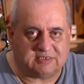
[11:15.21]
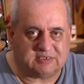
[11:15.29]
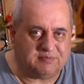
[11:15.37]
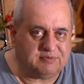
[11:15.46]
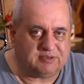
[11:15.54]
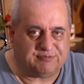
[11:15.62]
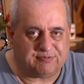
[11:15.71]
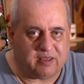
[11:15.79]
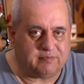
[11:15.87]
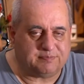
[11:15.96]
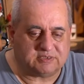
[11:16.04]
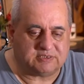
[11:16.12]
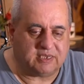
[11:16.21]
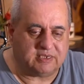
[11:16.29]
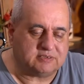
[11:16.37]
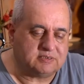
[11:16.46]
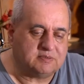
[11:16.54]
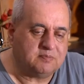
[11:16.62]

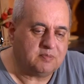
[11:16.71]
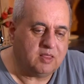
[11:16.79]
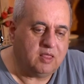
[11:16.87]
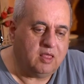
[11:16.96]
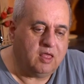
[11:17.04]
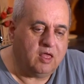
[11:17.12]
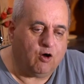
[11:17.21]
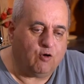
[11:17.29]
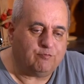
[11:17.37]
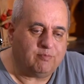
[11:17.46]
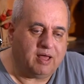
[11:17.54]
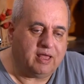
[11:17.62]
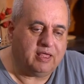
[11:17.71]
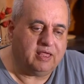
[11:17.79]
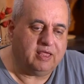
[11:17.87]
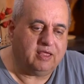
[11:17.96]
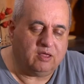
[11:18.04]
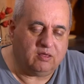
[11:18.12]
75% of
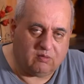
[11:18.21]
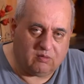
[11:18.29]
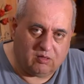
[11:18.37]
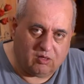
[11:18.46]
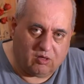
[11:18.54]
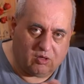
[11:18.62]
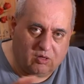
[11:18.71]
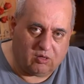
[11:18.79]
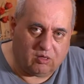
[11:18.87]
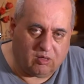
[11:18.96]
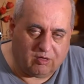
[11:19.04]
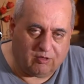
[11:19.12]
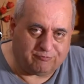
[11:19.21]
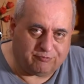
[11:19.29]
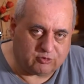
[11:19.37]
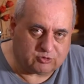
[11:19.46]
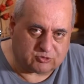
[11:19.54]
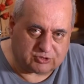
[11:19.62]
my
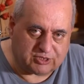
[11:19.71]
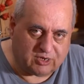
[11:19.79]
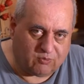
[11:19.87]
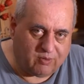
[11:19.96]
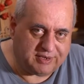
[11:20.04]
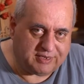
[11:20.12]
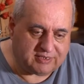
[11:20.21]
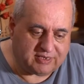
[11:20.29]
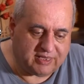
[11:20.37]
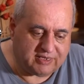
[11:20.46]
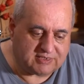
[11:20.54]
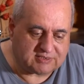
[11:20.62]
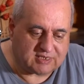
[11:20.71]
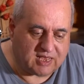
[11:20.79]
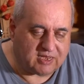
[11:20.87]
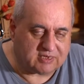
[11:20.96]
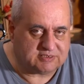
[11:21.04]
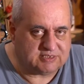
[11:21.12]
photos in a wedding days
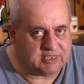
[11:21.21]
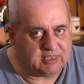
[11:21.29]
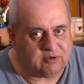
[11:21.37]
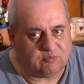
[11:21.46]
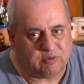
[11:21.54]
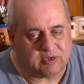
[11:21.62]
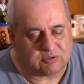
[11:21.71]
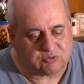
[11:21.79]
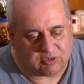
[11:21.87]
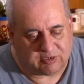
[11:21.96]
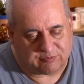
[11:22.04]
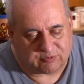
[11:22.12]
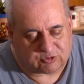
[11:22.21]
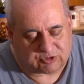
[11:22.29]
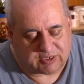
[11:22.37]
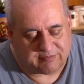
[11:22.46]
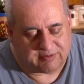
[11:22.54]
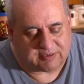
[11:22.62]
are taken with a
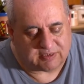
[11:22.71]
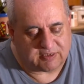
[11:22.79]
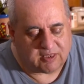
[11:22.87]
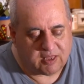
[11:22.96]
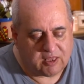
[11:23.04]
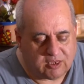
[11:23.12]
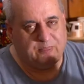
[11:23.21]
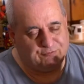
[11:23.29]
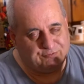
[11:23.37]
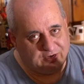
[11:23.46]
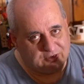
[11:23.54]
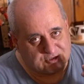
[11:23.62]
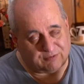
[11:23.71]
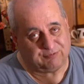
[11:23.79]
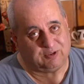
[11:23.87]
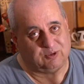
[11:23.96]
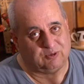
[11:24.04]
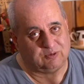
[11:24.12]
24-70. The
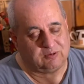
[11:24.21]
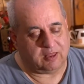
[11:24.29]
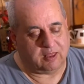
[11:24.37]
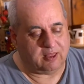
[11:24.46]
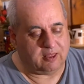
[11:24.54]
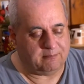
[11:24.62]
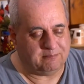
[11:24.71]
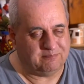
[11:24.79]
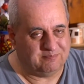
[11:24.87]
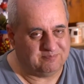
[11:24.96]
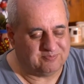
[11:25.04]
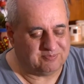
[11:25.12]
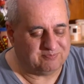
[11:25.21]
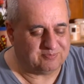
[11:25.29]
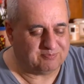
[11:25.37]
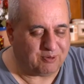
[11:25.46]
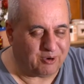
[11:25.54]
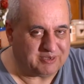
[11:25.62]
philosophical
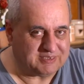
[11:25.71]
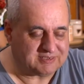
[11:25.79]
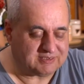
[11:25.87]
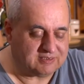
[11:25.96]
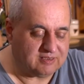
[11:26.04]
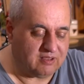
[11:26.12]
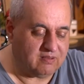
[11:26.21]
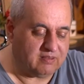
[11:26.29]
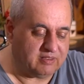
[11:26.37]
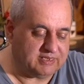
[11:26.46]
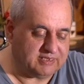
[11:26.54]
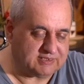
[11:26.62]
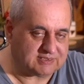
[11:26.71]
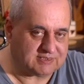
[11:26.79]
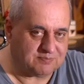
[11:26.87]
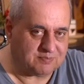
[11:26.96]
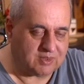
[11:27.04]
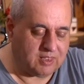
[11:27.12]
point is,
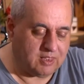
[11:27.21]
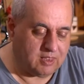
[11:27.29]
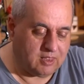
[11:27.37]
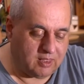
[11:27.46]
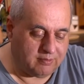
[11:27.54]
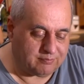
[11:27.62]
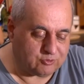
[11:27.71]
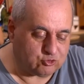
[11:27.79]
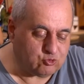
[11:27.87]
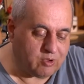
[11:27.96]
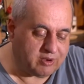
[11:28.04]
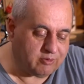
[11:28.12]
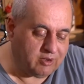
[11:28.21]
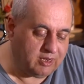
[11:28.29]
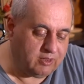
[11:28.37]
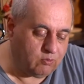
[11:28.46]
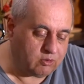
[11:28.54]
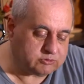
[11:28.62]
do I
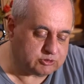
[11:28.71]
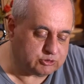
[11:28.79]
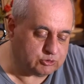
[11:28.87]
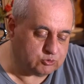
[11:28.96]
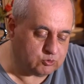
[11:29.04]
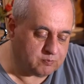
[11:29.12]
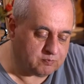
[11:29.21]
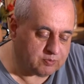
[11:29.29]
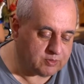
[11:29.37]
really want to